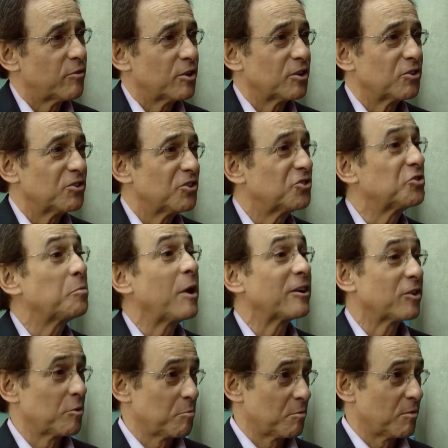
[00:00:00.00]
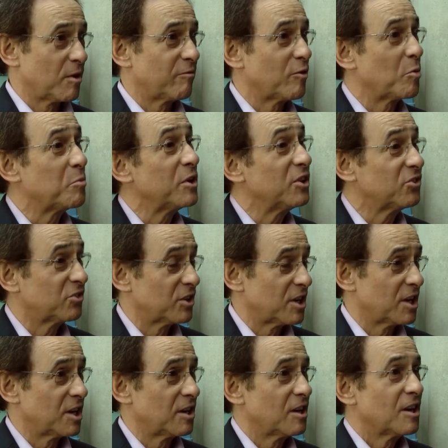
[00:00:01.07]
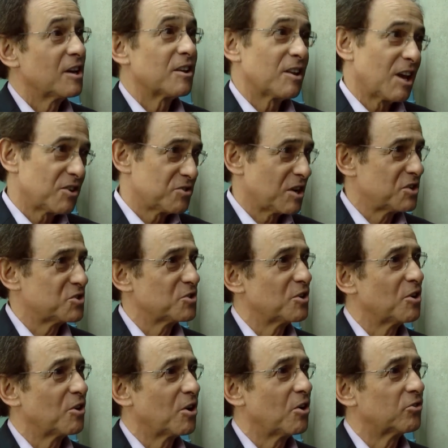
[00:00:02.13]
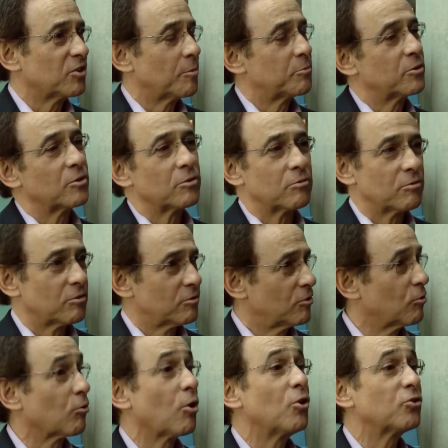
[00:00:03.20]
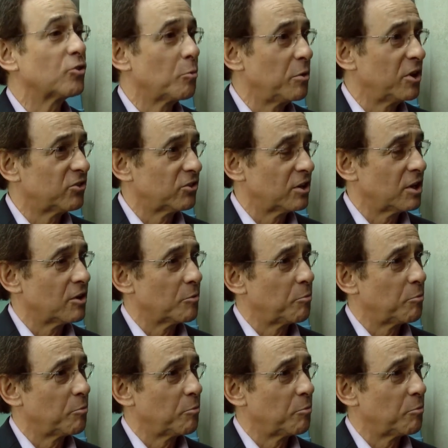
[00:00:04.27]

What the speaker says: the spectrum of obesity, as you know, goes up to gross obesity, the